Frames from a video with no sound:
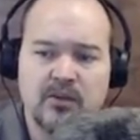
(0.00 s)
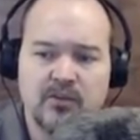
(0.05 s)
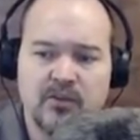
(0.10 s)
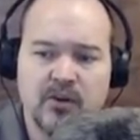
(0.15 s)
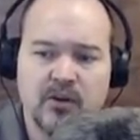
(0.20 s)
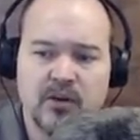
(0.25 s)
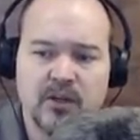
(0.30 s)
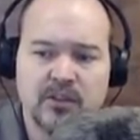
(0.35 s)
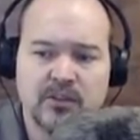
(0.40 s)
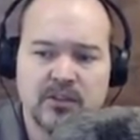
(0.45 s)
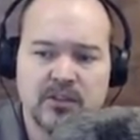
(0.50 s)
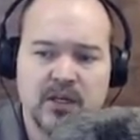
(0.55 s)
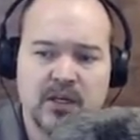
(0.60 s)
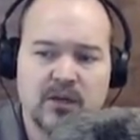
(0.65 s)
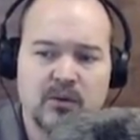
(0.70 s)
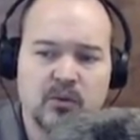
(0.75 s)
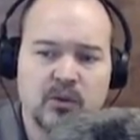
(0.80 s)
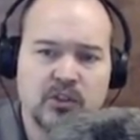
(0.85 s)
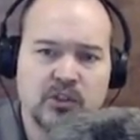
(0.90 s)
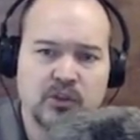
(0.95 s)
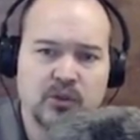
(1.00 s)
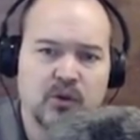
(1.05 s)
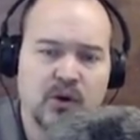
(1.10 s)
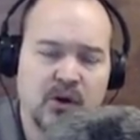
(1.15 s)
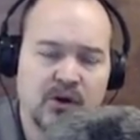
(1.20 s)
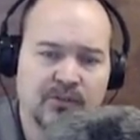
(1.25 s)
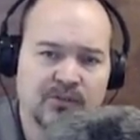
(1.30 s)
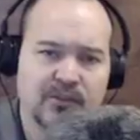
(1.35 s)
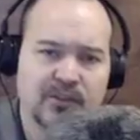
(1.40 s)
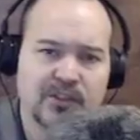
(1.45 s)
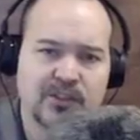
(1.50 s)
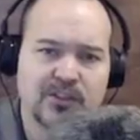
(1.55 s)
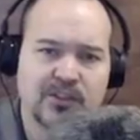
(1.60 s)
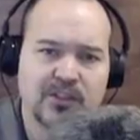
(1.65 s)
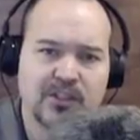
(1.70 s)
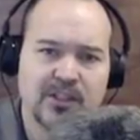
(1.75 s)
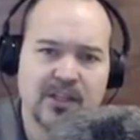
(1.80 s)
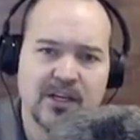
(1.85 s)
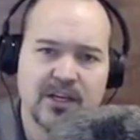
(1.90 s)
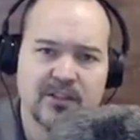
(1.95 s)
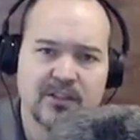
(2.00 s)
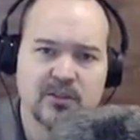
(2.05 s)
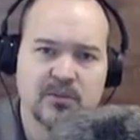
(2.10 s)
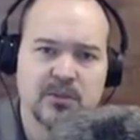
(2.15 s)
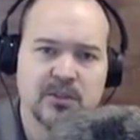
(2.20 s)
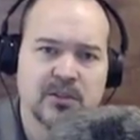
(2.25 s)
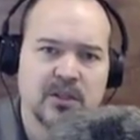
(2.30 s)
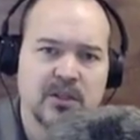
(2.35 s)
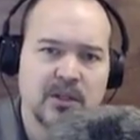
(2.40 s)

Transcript: got what you're offering to your customers.